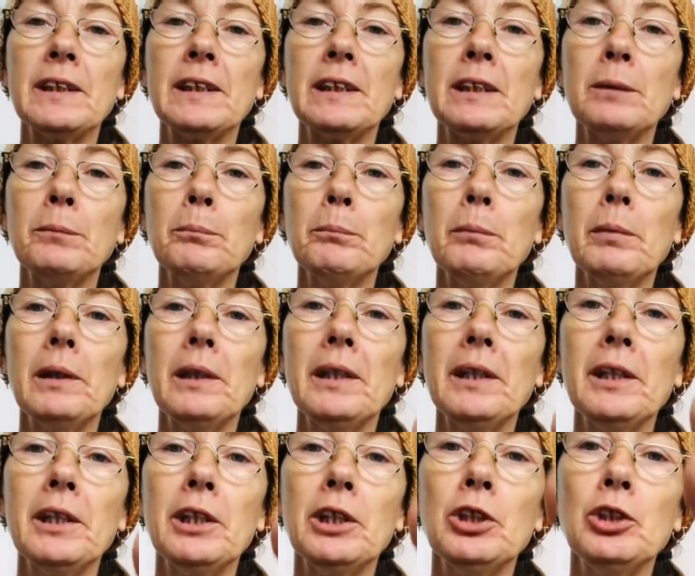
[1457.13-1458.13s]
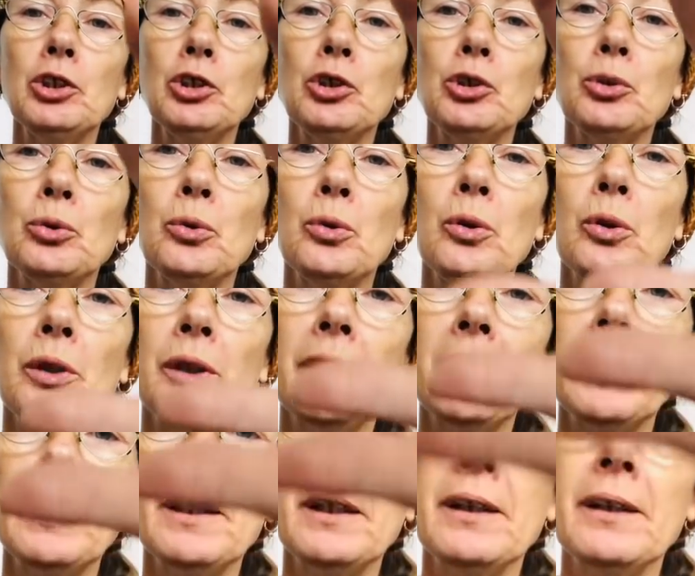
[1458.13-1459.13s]
simply
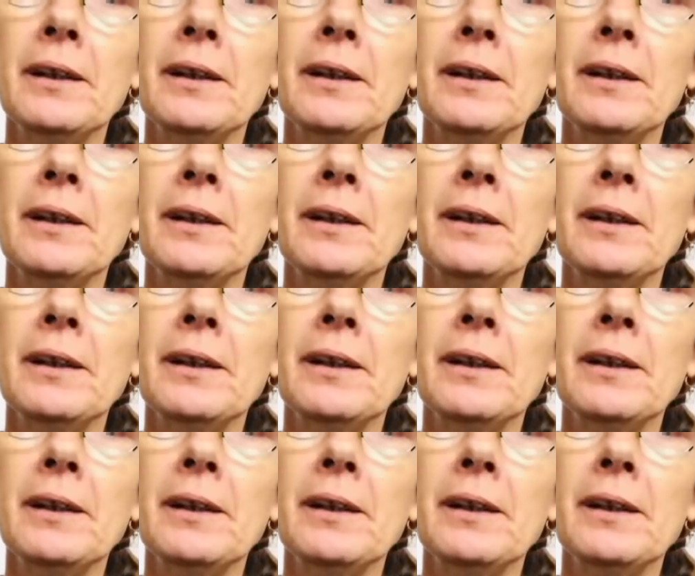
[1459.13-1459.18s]
enjoy